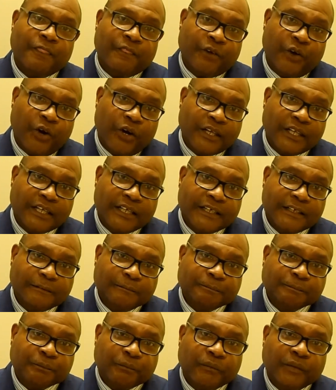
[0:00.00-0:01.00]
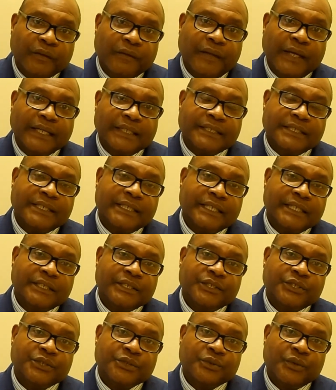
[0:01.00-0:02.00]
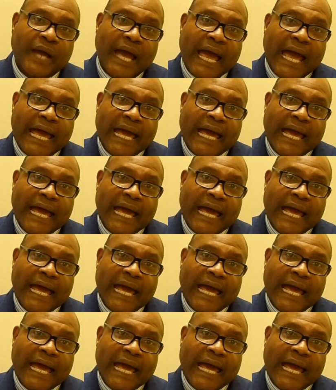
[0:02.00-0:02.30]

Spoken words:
Thirdly, they tend to